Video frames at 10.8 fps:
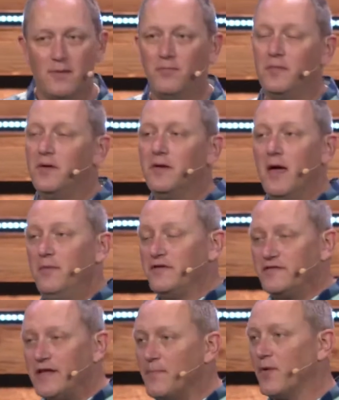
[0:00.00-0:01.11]
but be
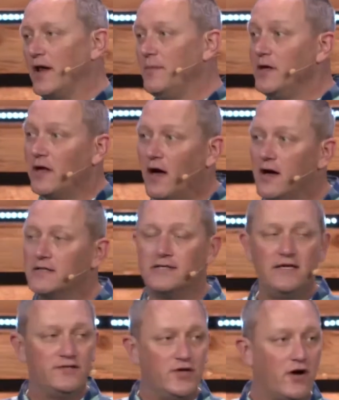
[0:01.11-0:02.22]
separated because he
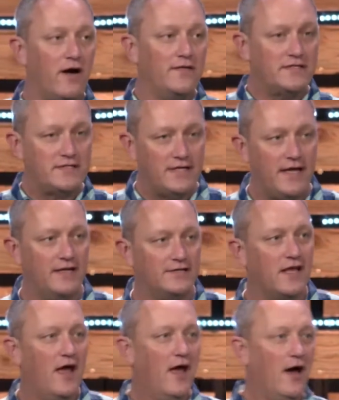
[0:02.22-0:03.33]
took on the sins
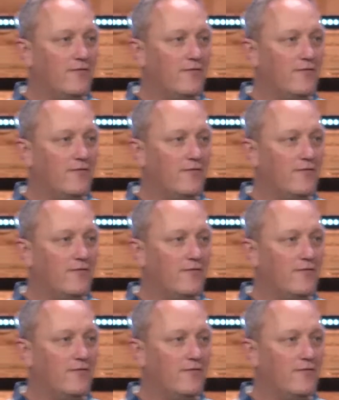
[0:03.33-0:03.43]
of